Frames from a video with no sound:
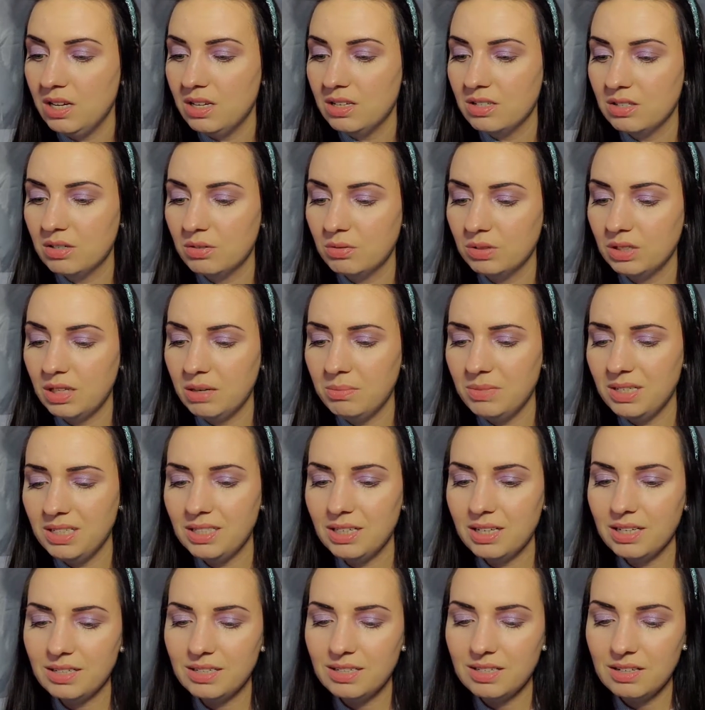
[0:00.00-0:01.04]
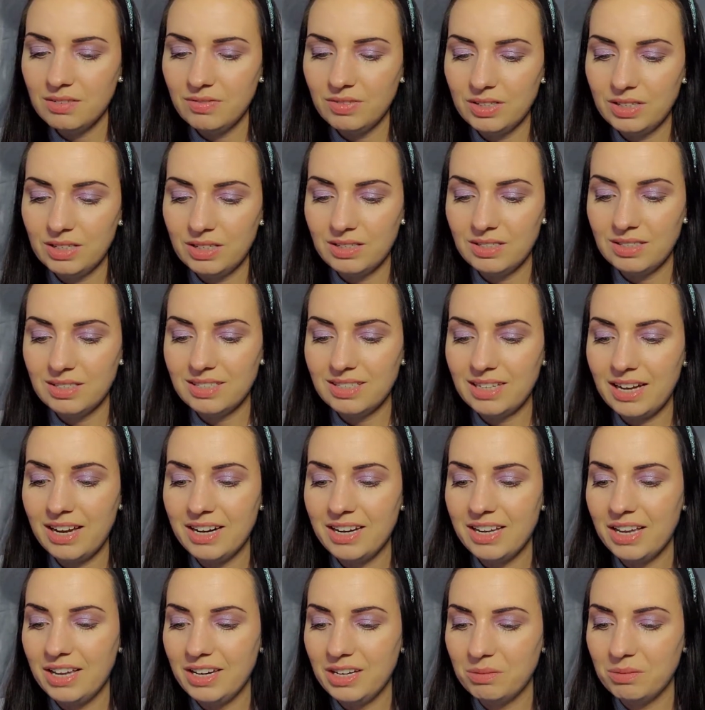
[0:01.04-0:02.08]
So let me take a sniff of this. It's kind
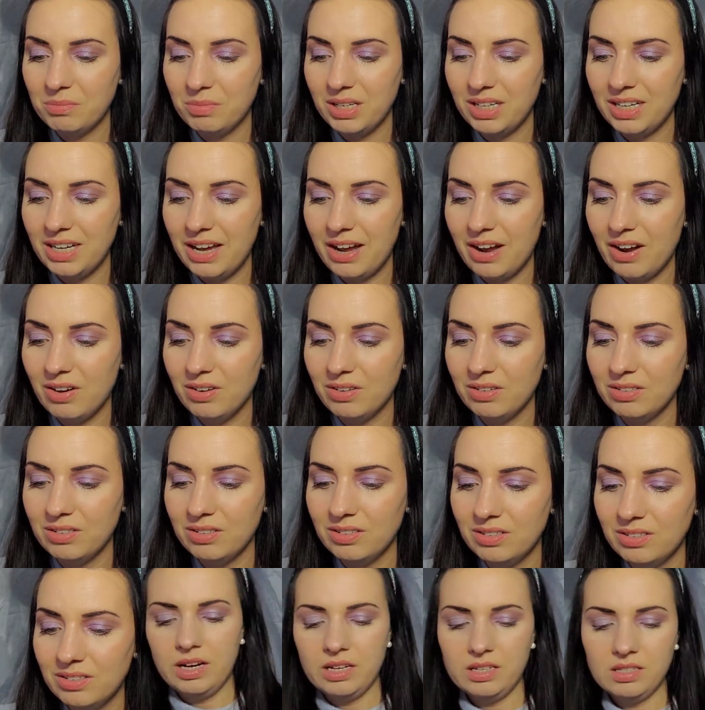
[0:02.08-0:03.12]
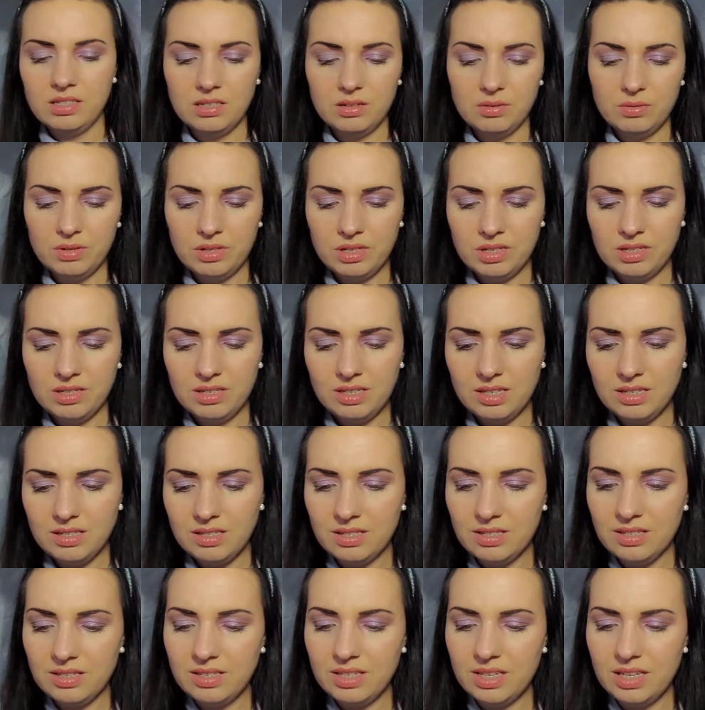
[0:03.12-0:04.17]
of hitting me now. All right, so it says
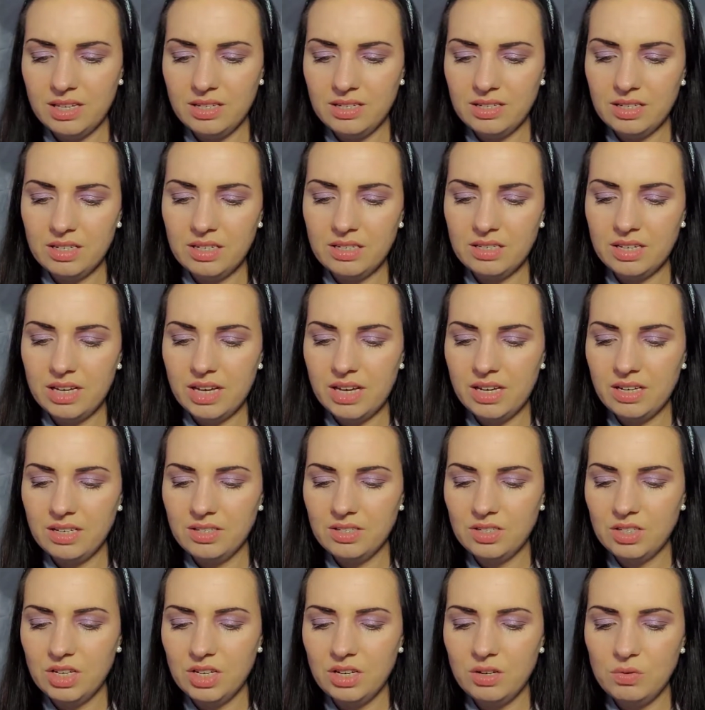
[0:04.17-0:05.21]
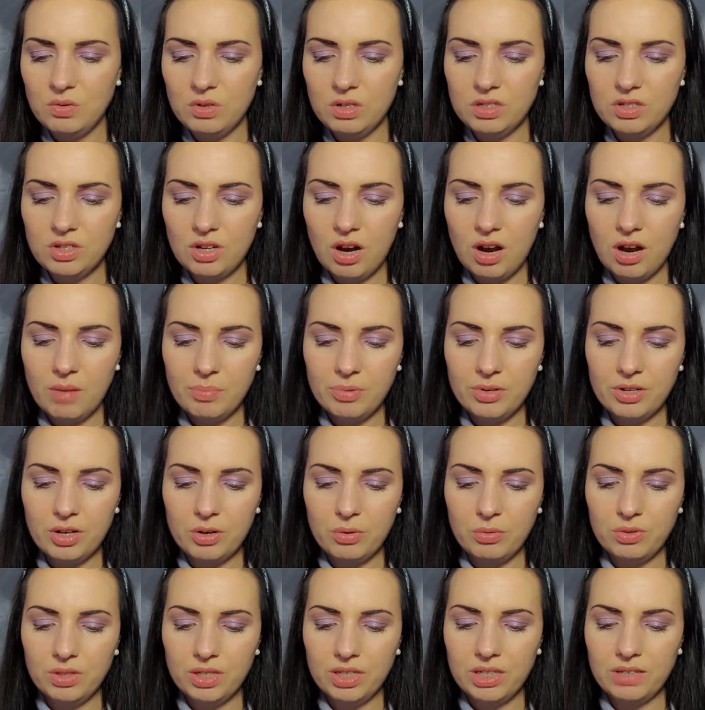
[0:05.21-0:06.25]
the scent is a teakwood top
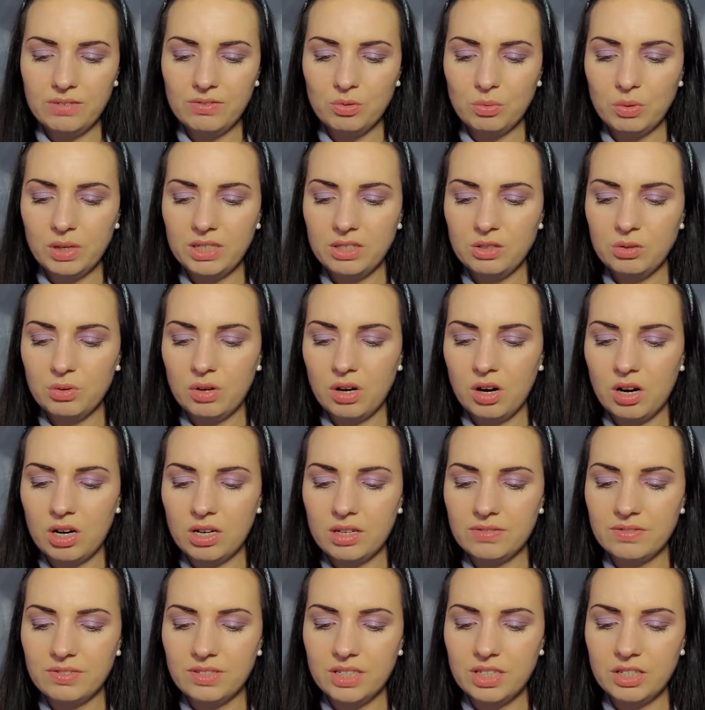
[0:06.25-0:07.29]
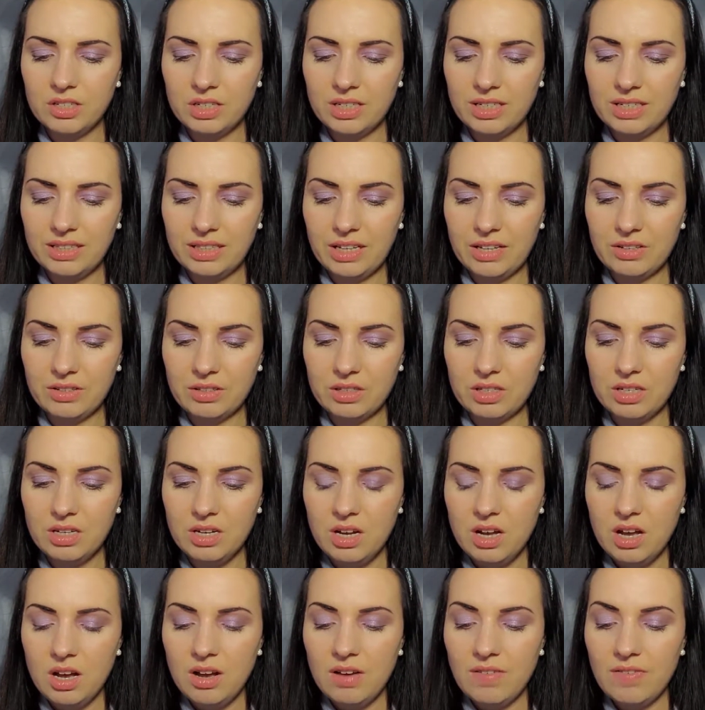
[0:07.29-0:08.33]
note that gives way to a heart of cedar and leather,
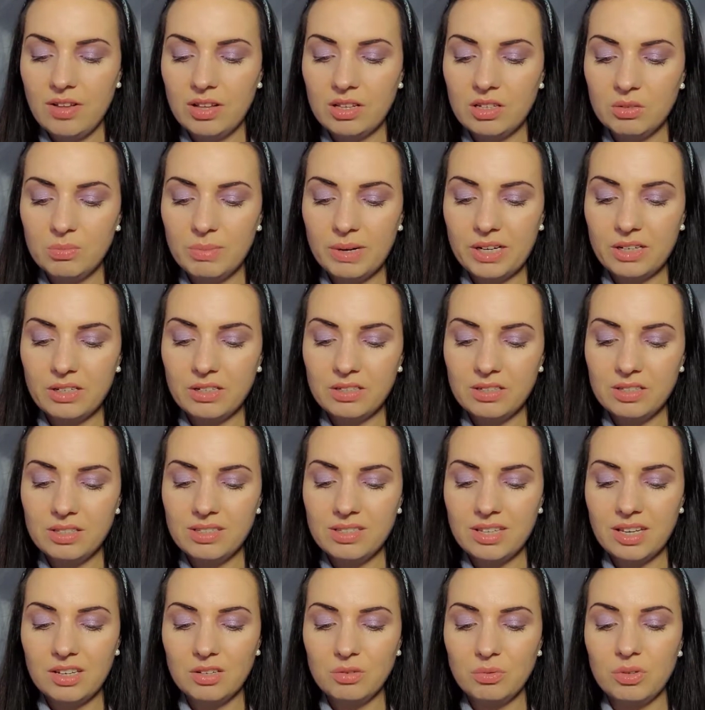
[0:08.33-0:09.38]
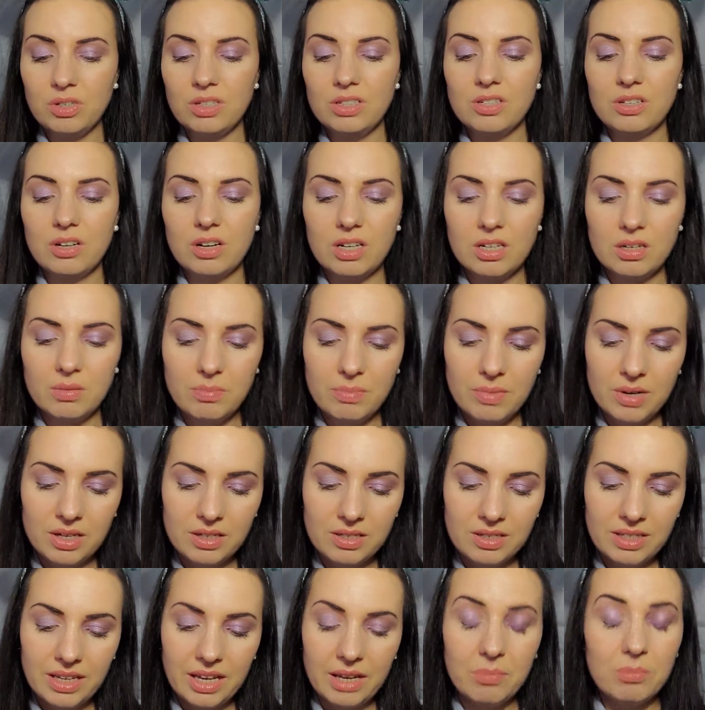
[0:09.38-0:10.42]
followed by earthy sandalwood, dark
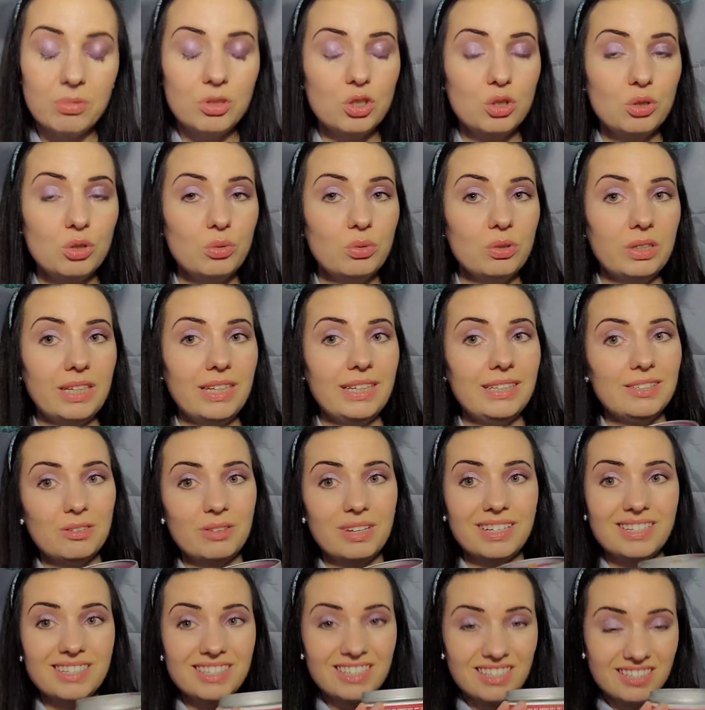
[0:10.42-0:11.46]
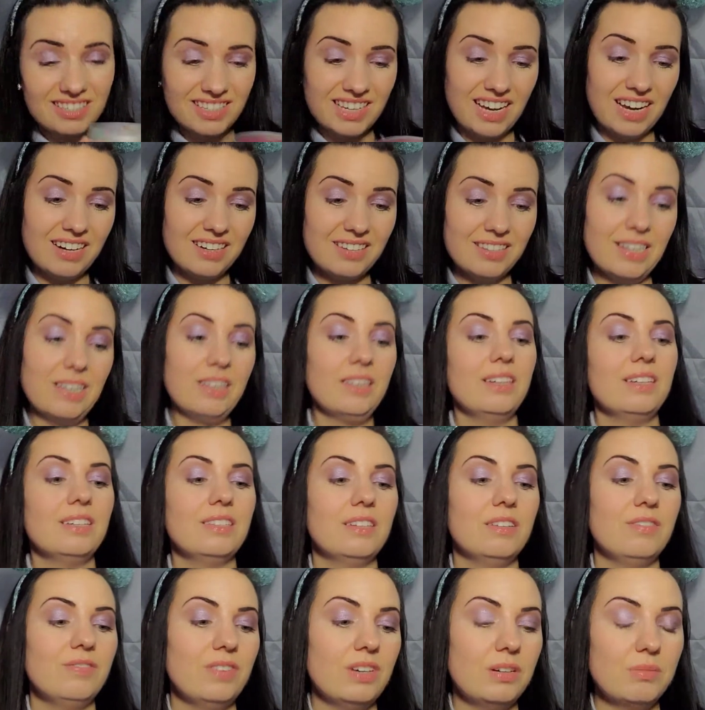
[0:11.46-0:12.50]
musk, and patchouli. So that does kind of sound like
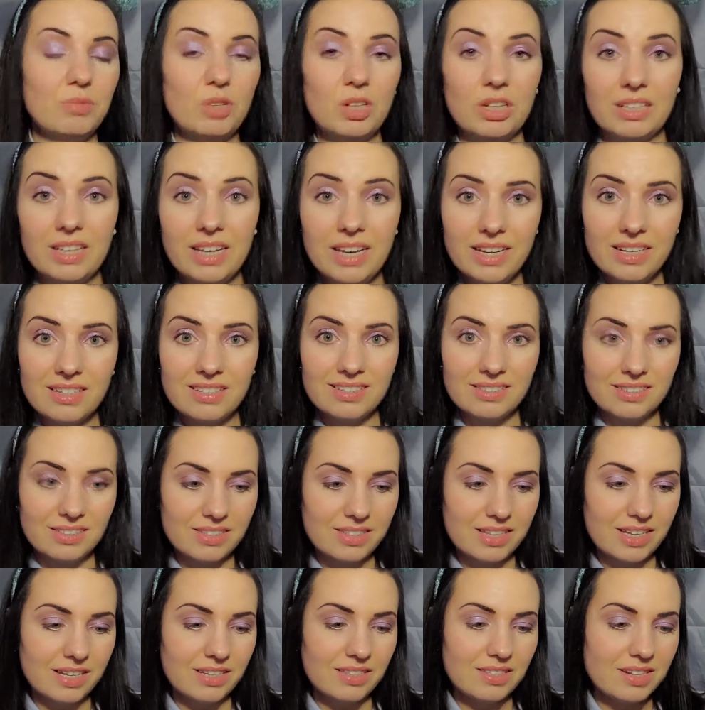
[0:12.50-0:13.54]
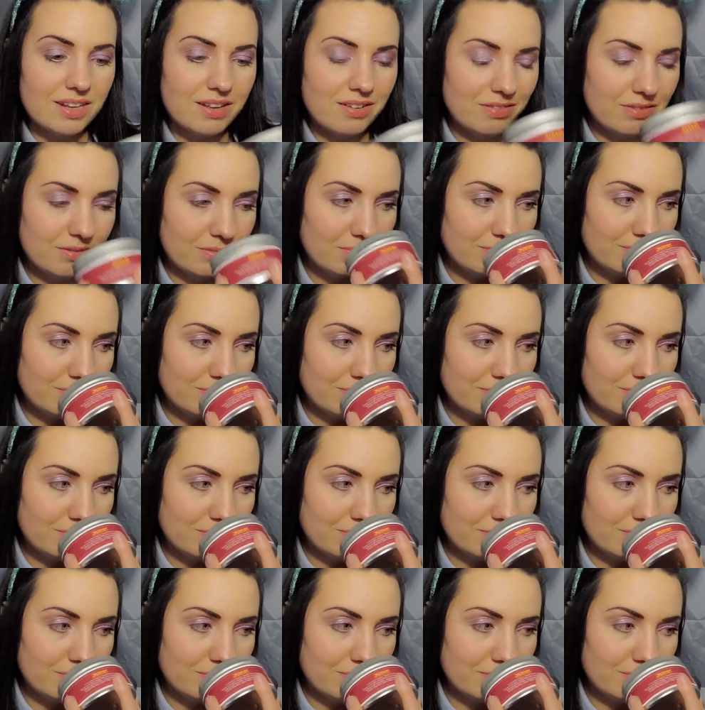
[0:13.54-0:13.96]
stuff that I'm going to like, so let's take a sniff.